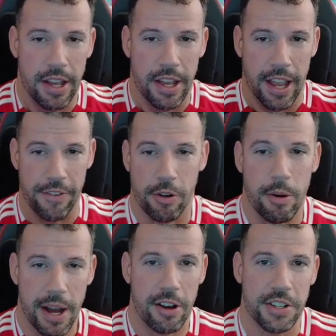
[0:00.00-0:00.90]
if you want
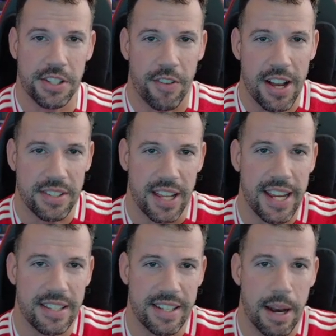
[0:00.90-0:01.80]
my honest advice, he
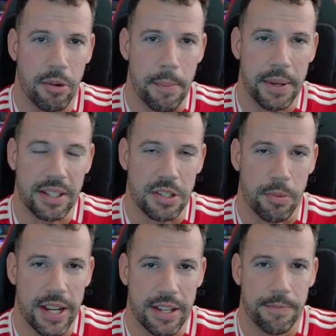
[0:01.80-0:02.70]
is the number 1 pick this
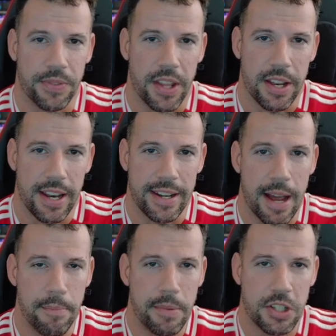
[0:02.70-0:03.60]
week.
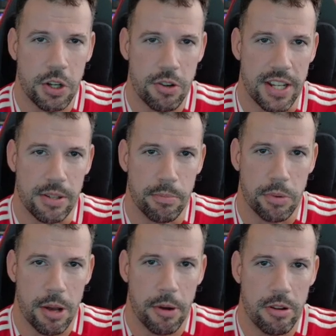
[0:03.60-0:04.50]
Number 2 is
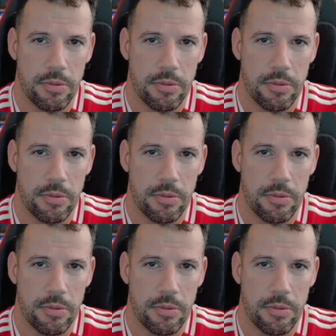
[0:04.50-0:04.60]
Mbeumo.